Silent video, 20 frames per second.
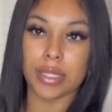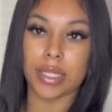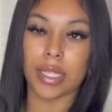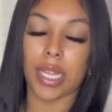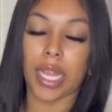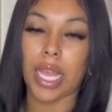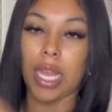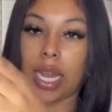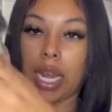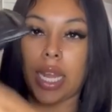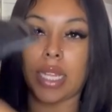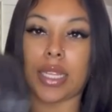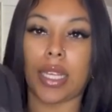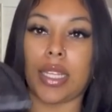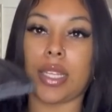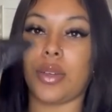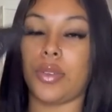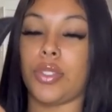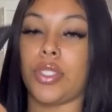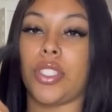But and I thought
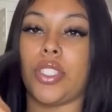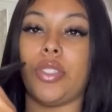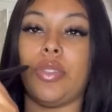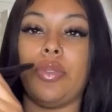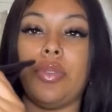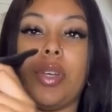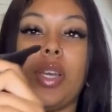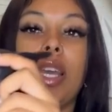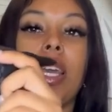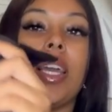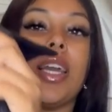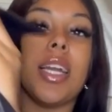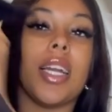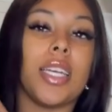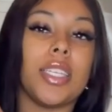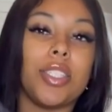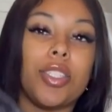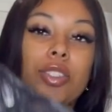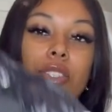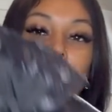that was cute.
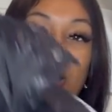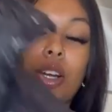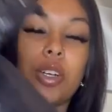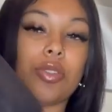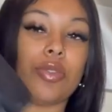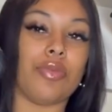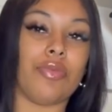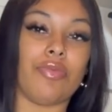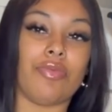Cause you know,